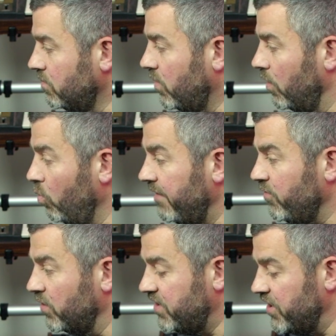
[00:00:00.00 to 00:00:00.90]
Well, all I've
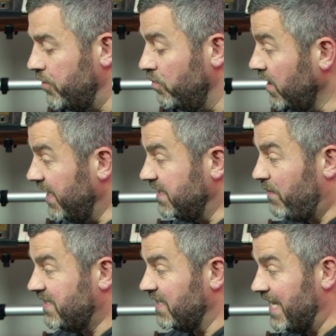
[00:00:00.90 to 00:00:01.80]
got to do is
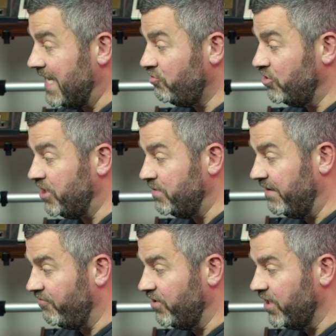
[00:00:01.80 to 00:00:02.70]
basically introduce
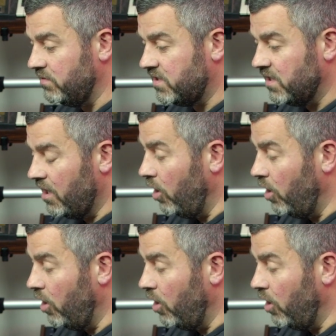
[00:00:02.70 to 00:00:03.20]
different notes,